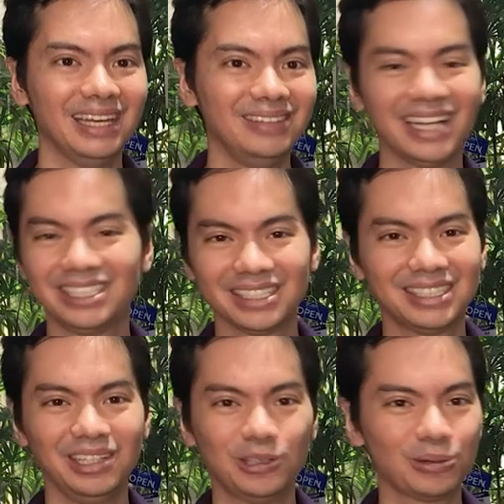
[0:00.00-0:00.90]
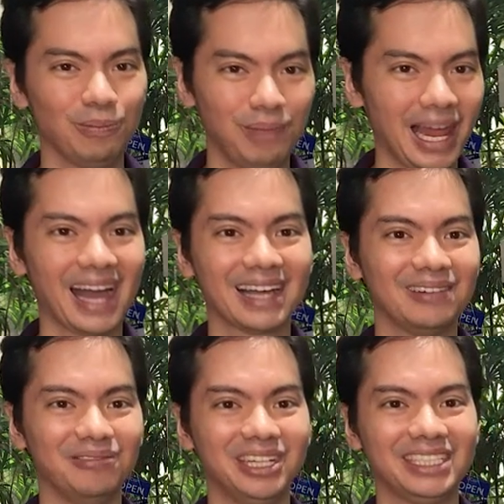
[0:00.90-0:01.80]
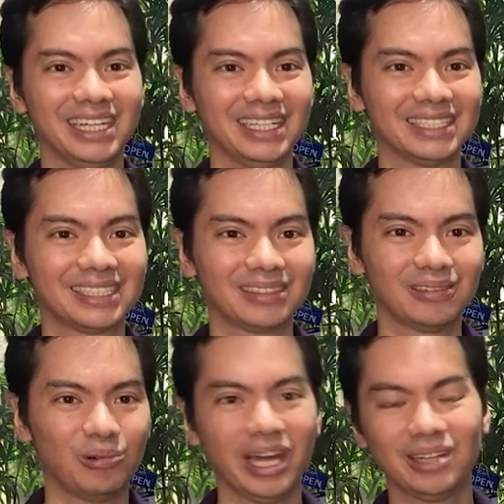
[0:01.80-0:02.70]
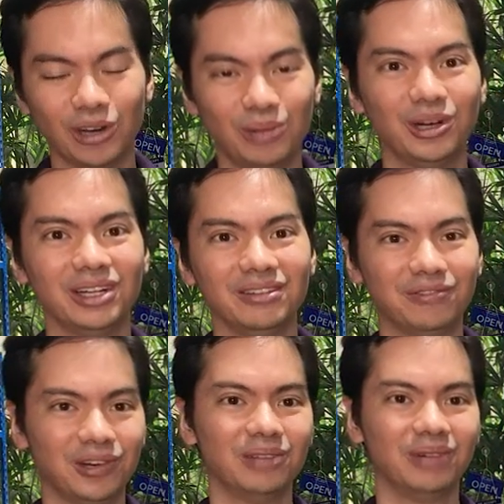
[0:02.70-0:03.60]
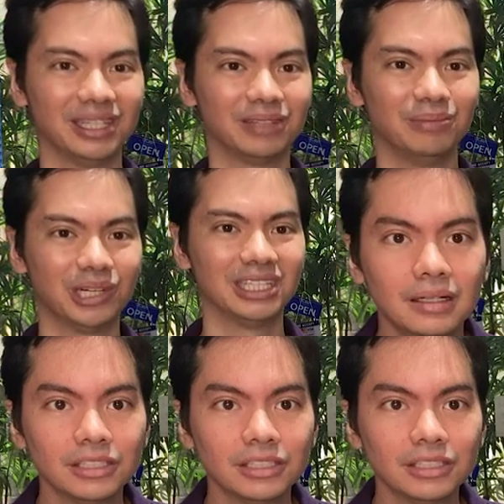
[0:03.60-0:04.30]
not just the usual black, which is quite common for motherboards.